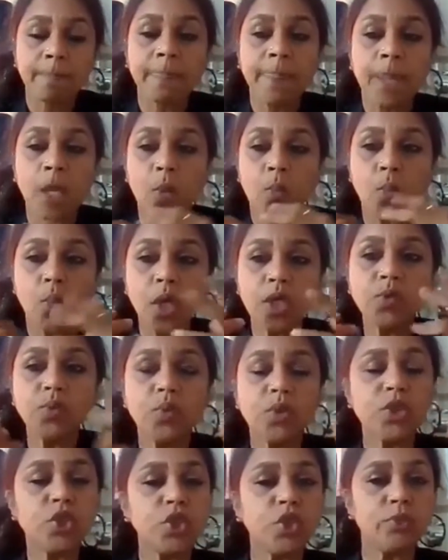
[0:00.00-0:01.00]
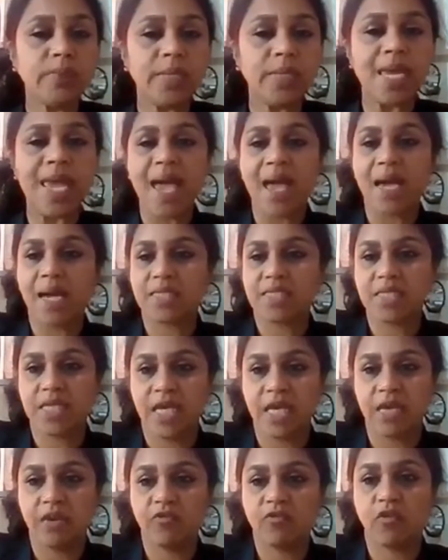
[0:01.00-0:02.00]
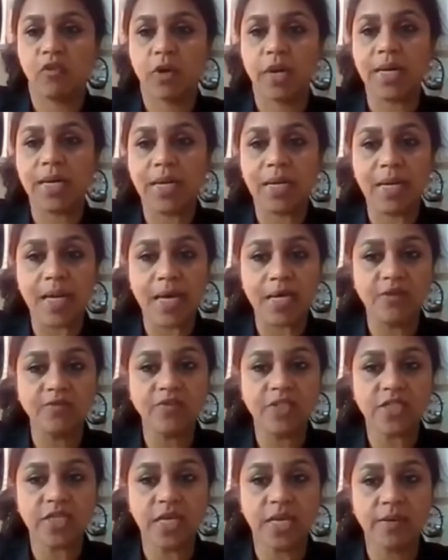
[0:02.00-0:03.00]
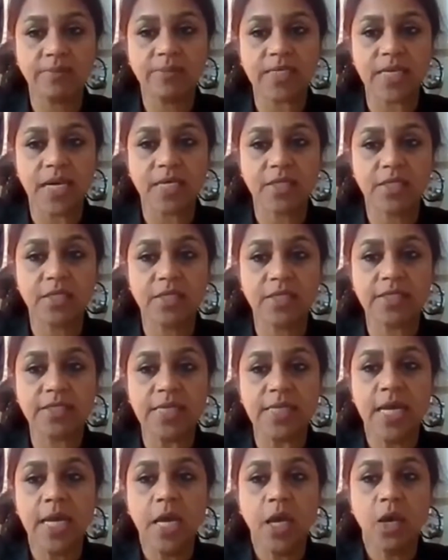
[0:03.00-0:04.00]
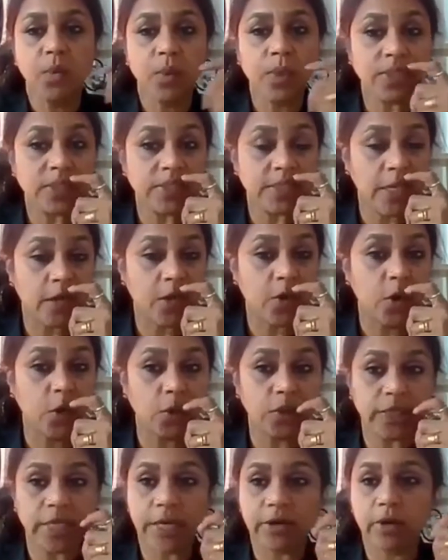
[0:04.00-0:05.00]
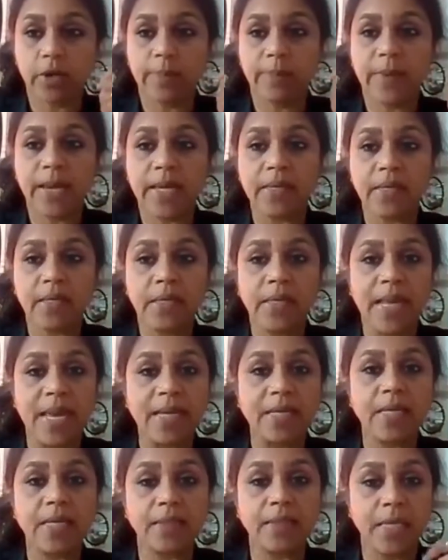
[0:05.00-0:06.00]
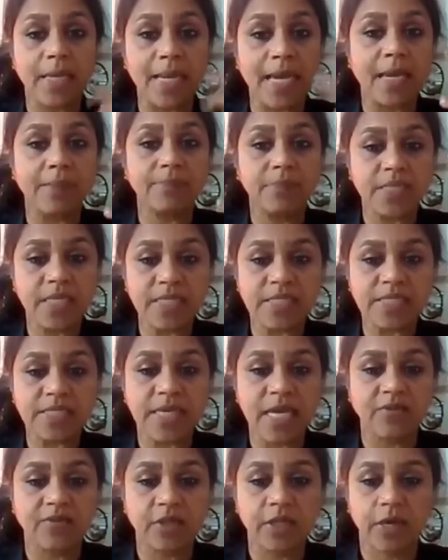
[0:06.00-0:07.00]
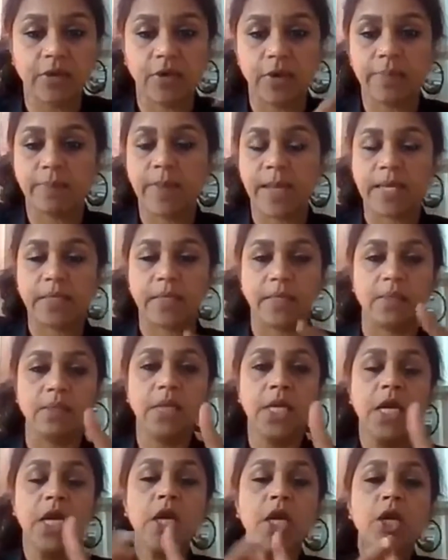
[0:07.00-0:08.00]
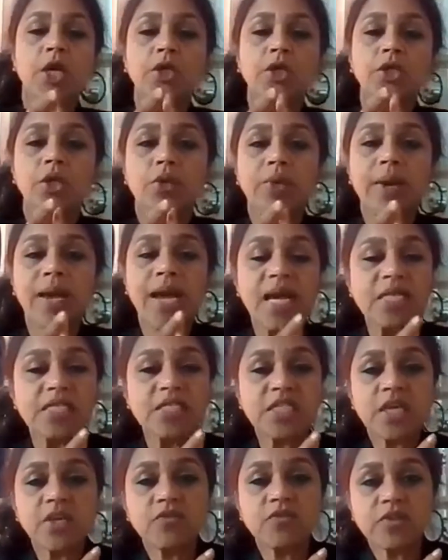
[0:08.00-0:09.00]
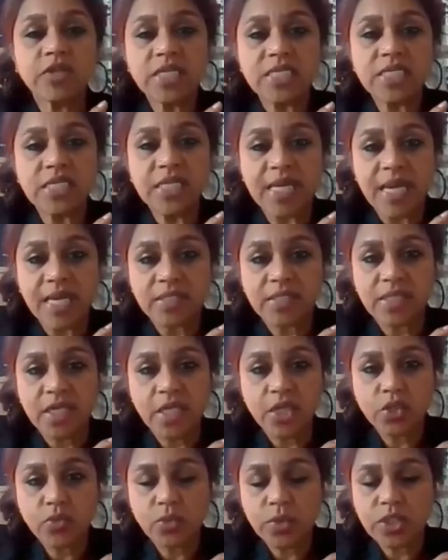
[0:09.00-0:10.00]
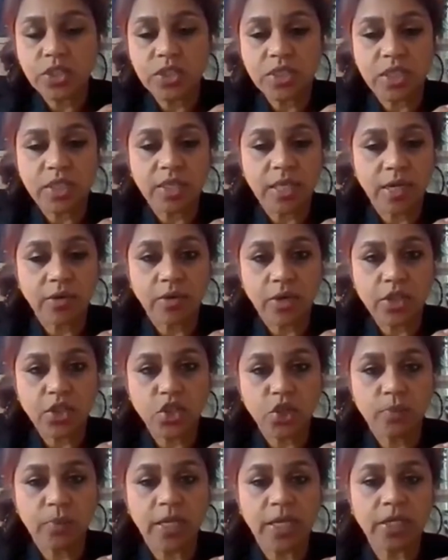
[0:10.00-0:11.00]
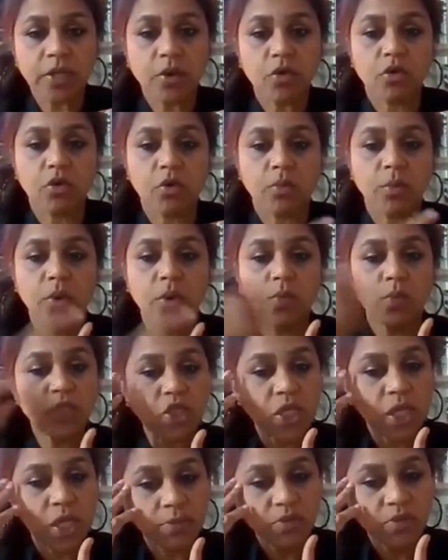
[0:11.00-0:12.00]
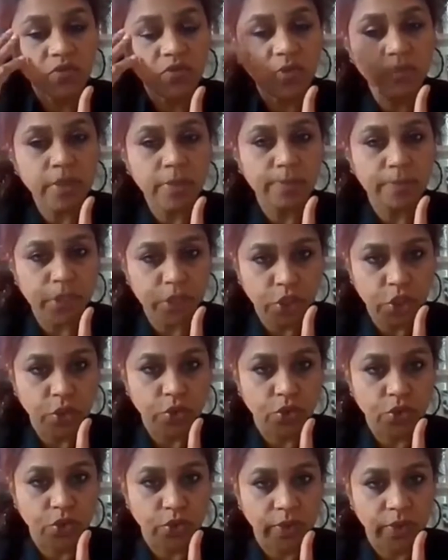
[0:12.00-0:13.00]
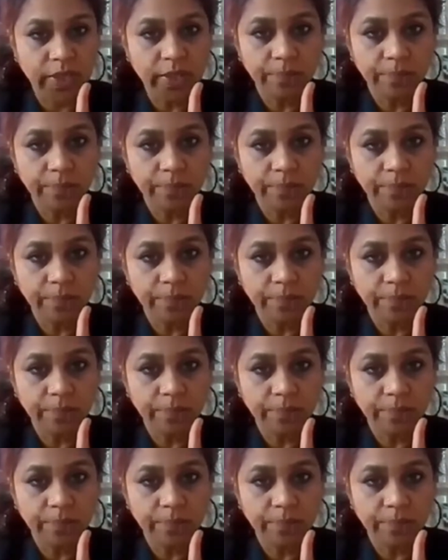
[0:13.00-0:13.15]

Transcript: What would you be asking for? And a lot of times doctors will say whole thyroid panel, and the lab does have a thyroid panel. You're asking for the TSH, which is the thyroid stimulating hormone, which comes from the pituitary.